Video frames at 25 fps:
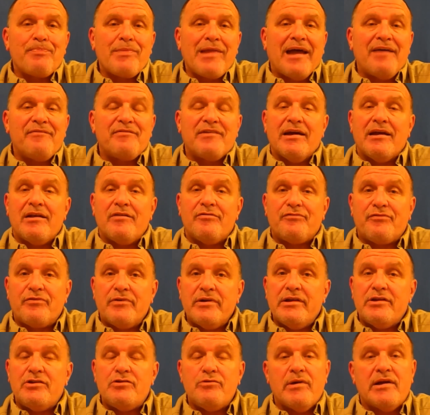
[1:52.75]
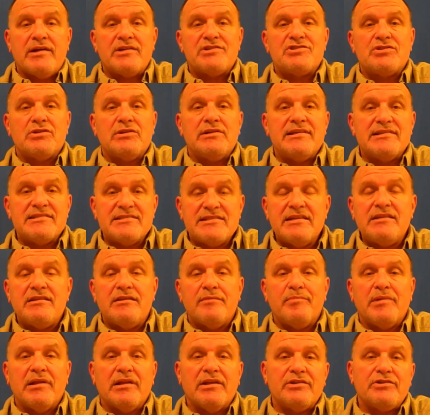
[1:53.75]
I've got a friend who actually is in
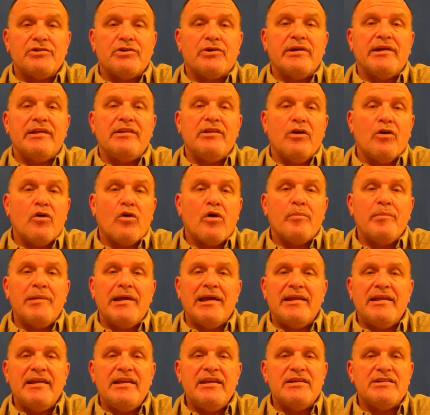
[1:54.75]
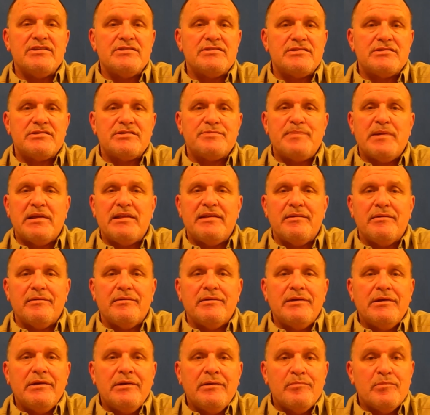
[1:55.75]
the military, in the Army, and he has spent the
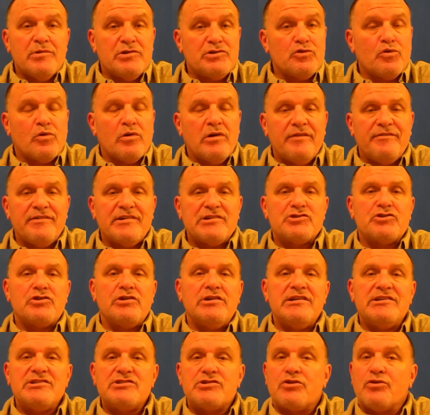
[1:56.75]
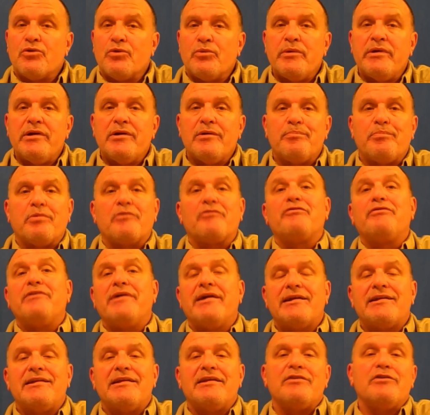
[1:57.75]
majority of his career
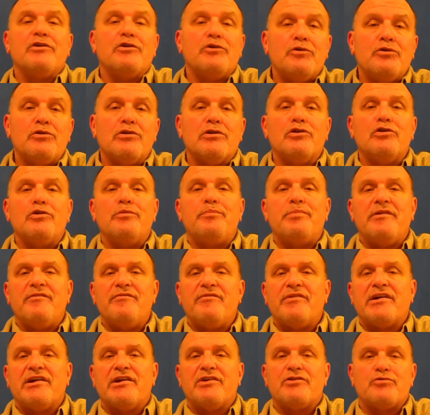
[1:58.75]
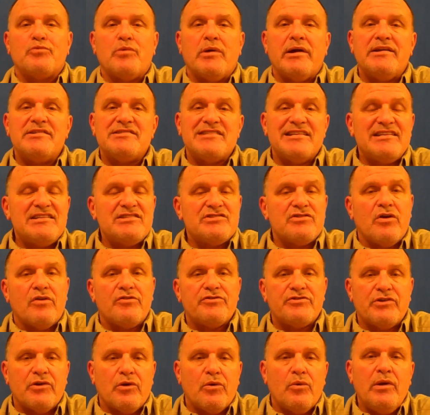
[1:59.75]
perfecting the OODA loop in various ways, and he's
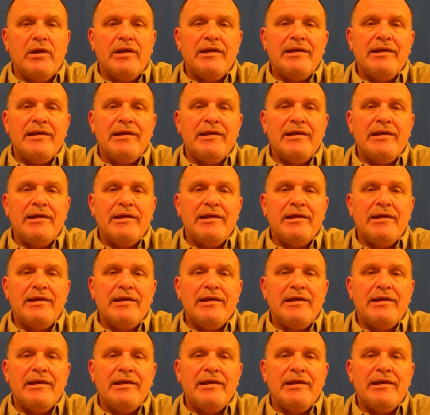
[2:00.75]
also